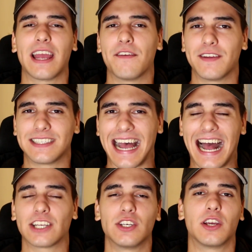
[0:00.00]
if it's
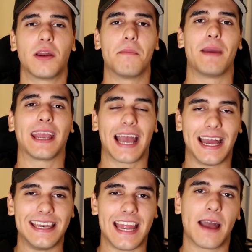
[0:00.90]
actually gonna make
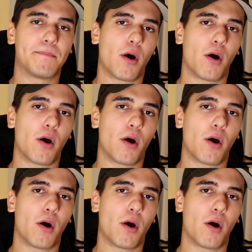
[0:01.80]
a net